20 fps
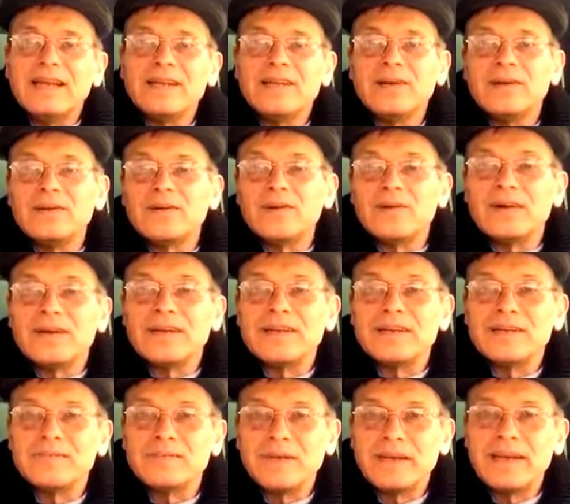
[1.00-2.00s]
Hello,
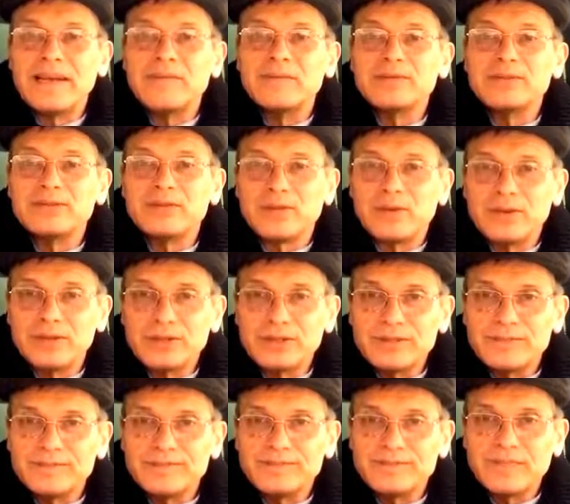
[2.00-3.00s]
my name is
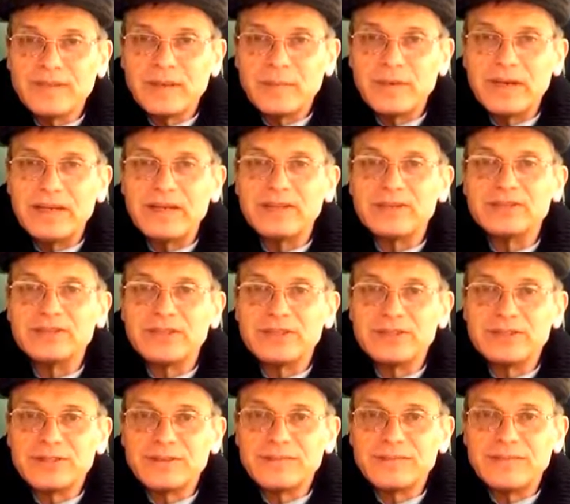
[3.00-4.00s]
George. I'm an English
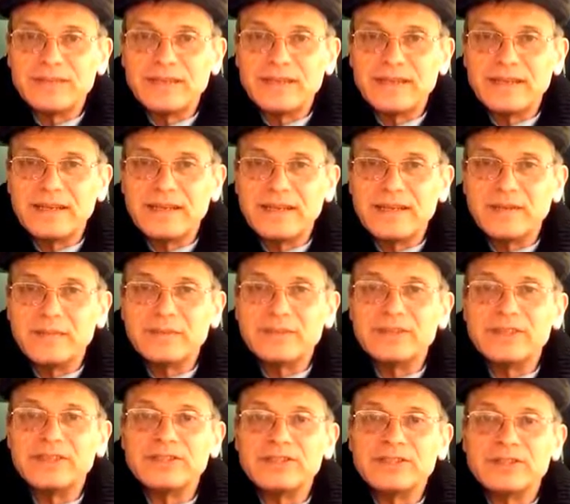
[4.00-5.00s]
teacher, and I've
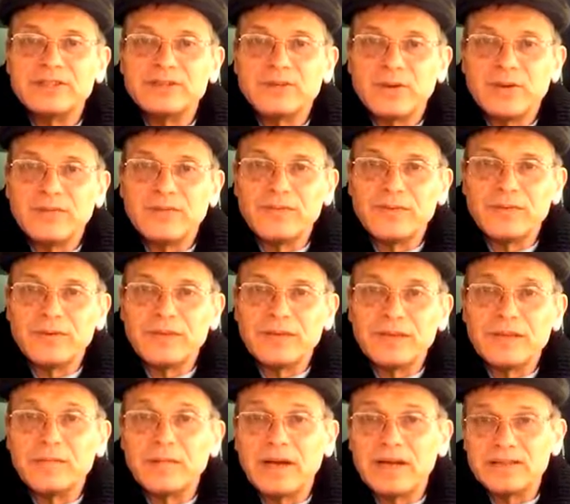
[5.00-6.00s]
been teaching
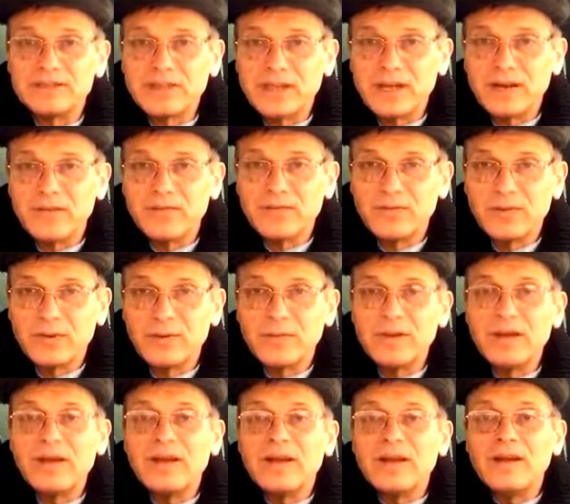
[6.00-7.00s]
TOEFL in Moscow
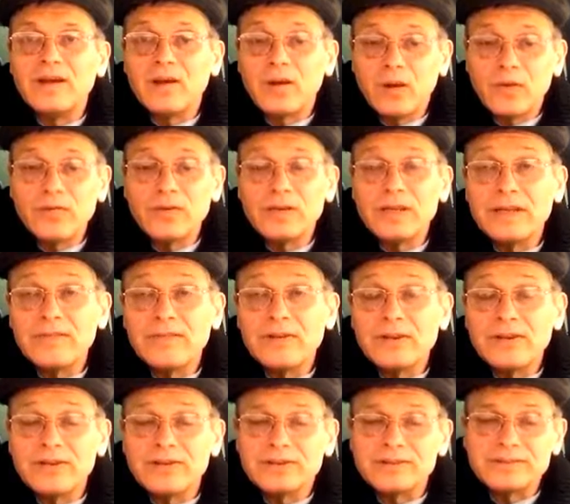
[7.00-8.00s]
for over
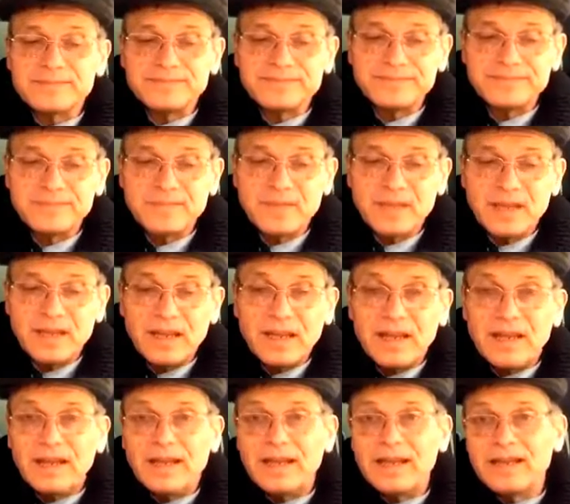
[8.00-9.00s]
11 years.
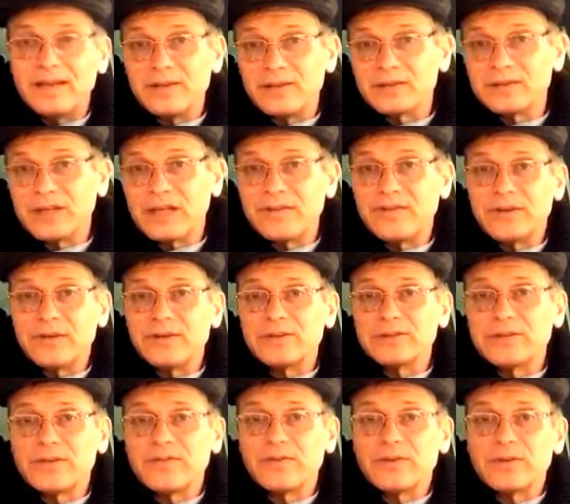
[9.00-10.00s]
And in those 11
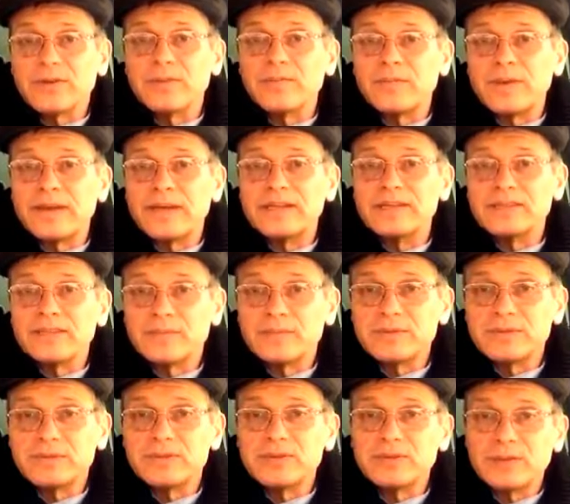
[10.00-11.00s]
years, I've learned many
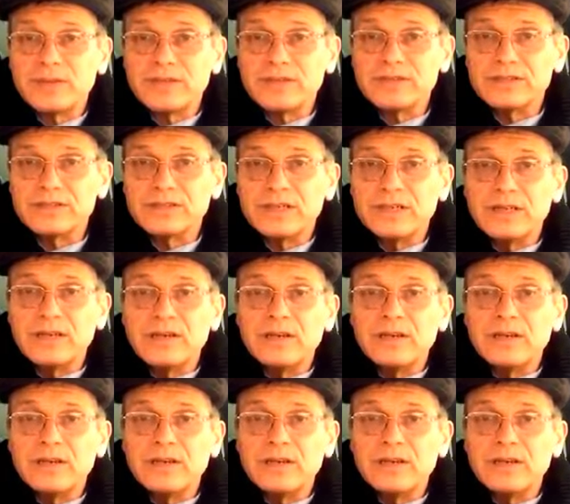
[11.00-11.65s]
tips and tricks